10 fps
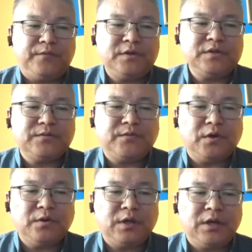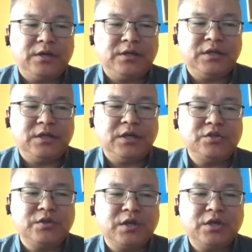first of all, the
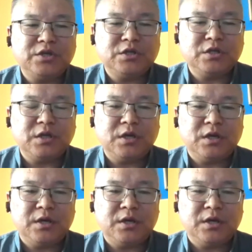education